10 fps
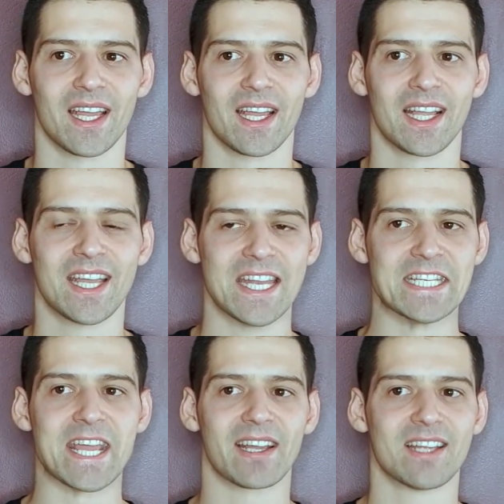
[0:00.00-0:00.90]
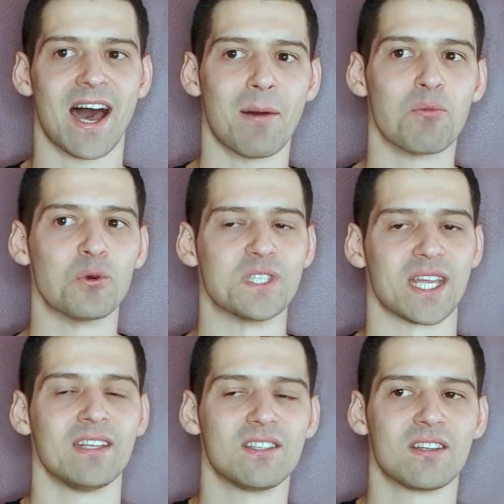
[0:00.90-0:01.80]
connect upwards
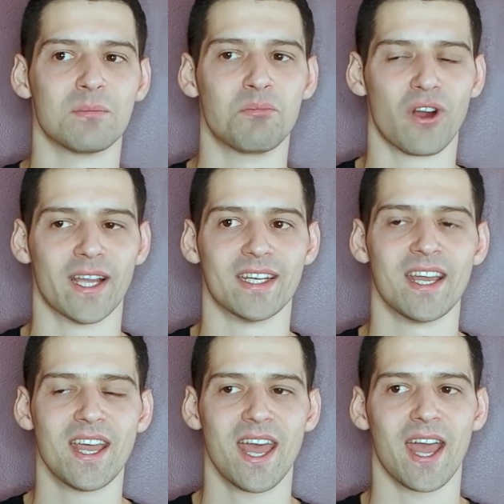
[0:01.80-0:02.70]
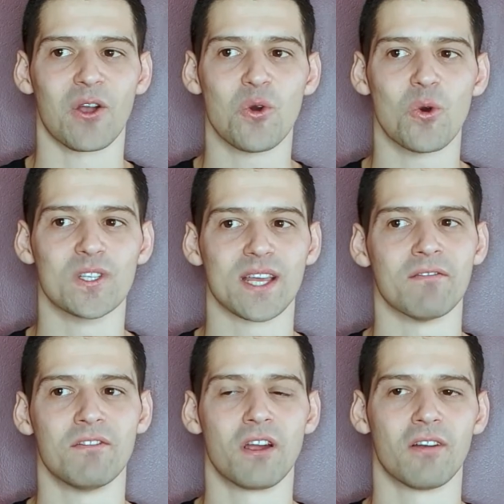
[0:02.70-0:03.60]
into the brain and cause a
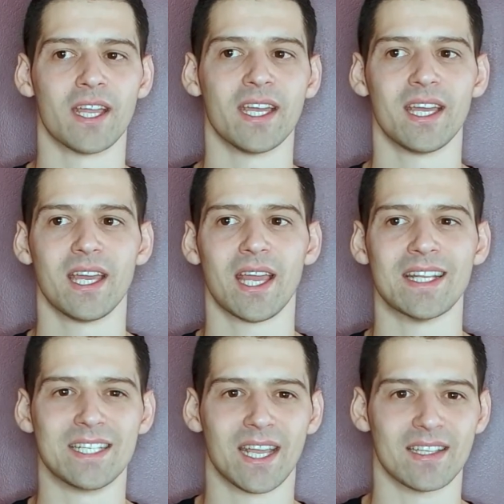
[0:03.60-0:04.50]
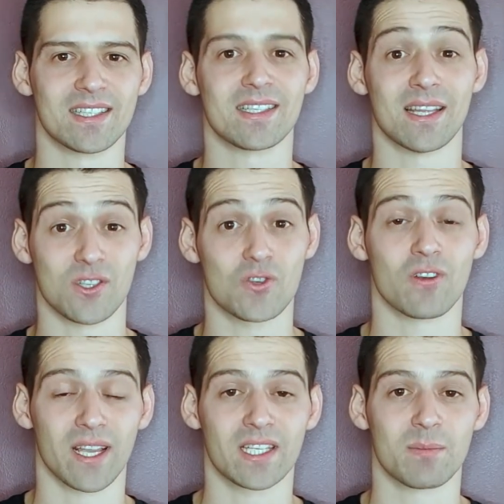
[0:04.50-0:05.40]
very intense
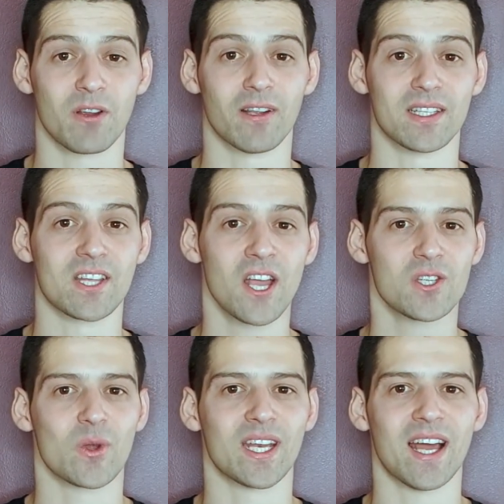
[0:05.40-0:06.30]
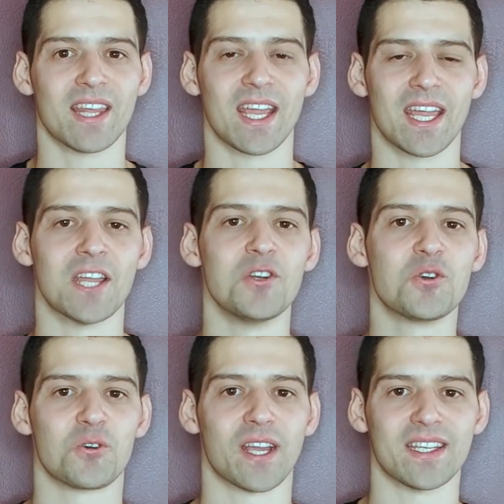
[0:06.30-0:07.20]
sensory experience. So it can either
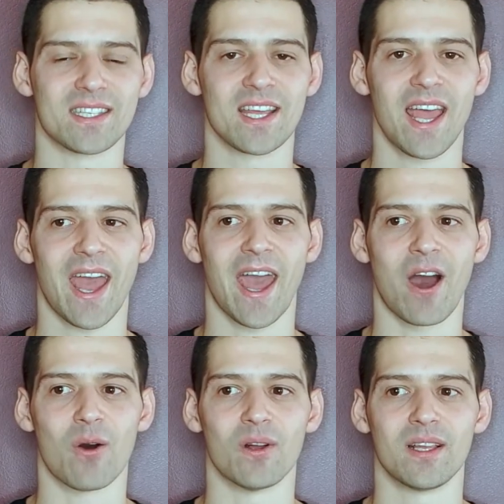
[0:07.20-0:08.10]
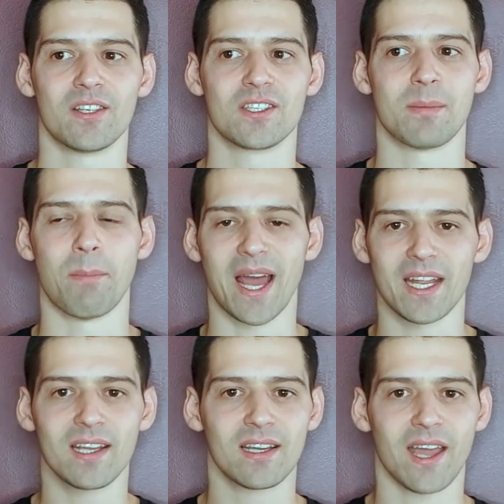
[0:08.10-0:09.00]
increase our
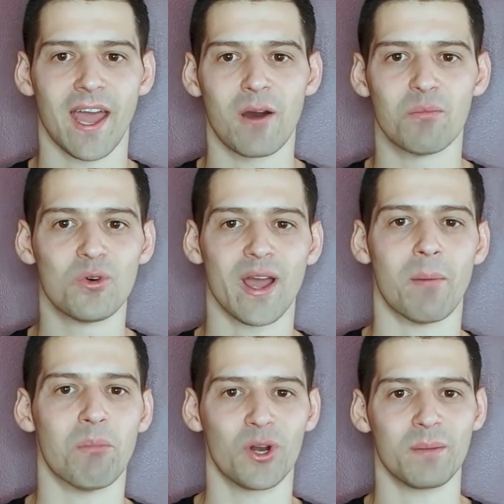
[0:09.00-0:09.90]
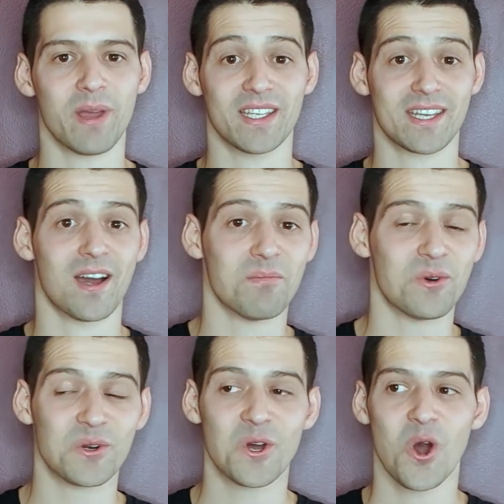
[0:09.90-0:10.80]
somatic output, our body based
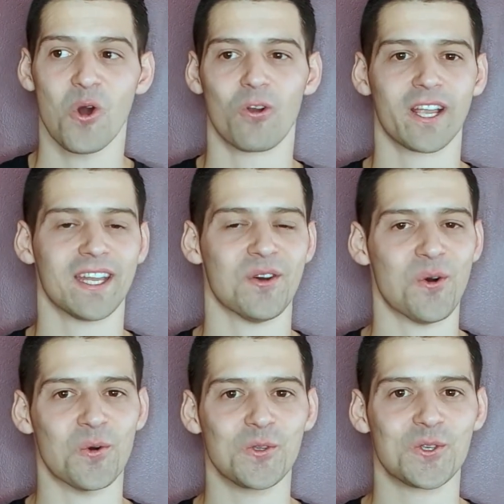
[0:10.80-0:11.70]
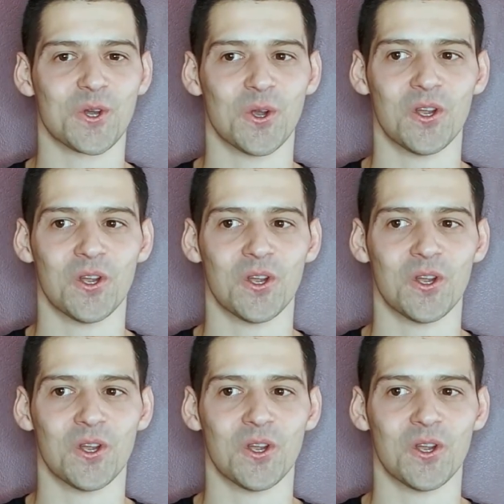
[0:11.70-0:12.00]
output, or it can also